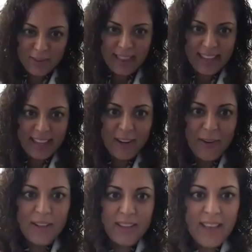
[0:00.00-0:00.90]
think,
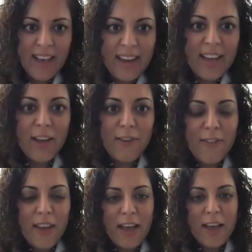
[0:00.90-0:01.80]
a lot
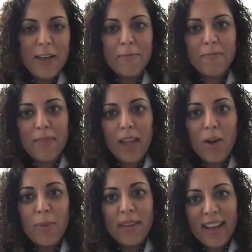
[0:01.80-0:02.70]
of
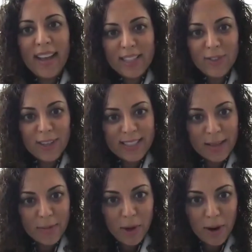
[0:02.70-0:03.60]
OB-GYNs, for
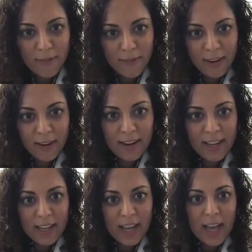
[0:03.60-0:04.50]
example, are
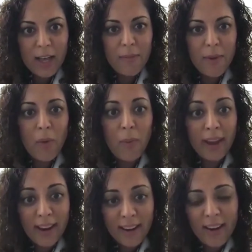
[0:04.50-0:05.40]
very
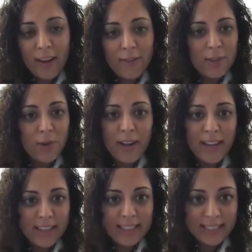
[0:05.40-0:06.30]
aware of
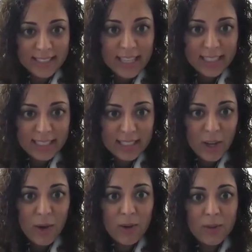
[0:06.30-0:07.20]
psoriatic disease.
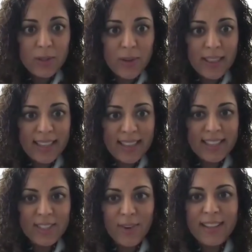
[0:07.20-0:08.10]
So I think
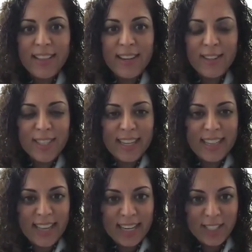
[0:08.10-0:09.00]
that's great that you're
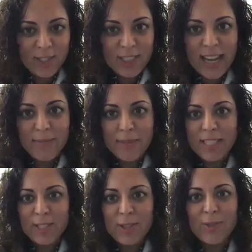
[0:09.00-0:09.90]
taking that extra time to
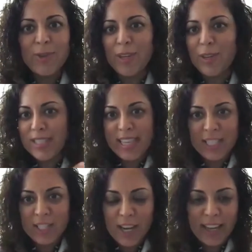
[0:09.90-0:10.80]
do, the
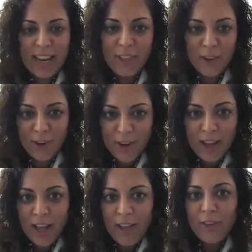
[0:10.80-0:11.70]
skin check in
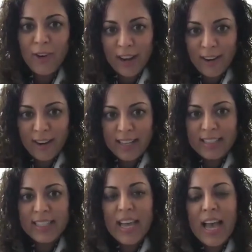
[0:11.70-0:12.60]
other
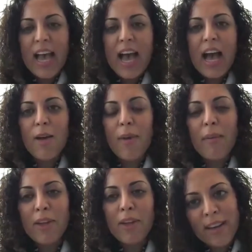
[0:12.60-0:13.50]
areas.
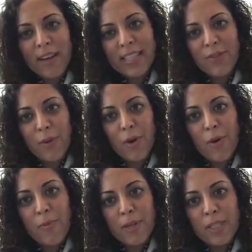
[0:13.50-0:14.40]
I'm curious from
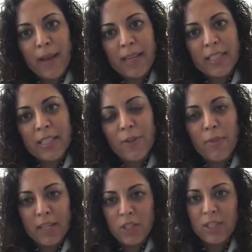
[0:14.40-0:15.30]
your perspective, you
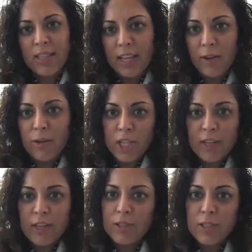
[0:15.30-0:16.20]
mentioned that,
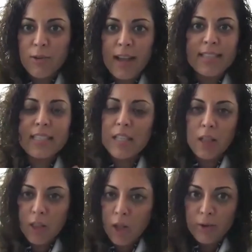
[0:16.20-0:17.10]
genital psoriasis
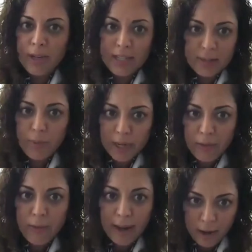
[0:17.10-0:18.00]
alone is
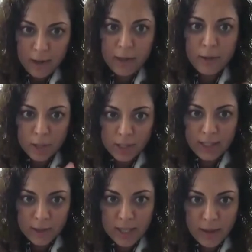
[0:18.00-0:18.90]
pretty rare. Usually
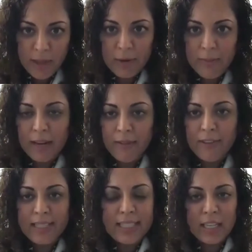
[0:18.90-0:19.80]
there's some other
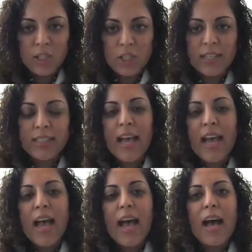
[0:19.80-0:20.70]
manifestation.
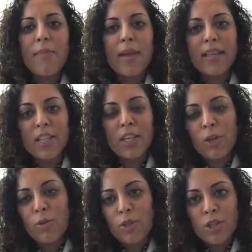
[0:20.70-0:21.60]
Is it
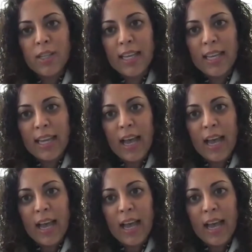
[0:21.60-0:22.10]
usually